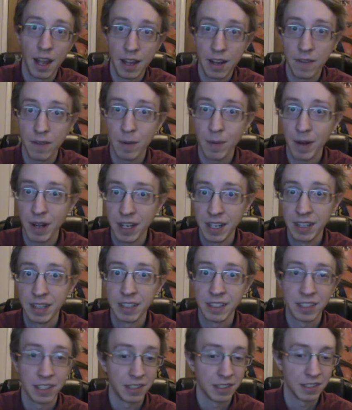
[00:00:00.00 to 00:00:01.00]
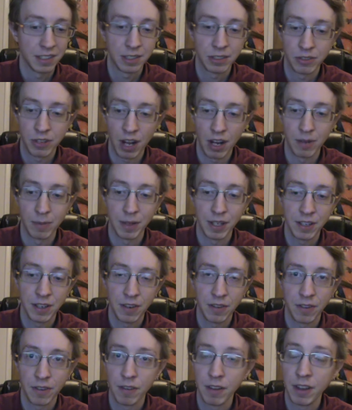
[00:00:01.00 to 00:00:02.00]
Hey everybody, this is
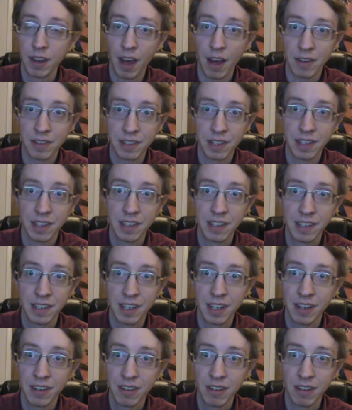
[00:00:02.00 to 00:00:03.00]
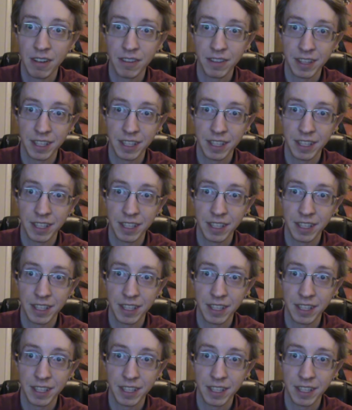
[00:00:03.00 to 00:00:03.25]
Shadowblazer 3000 here,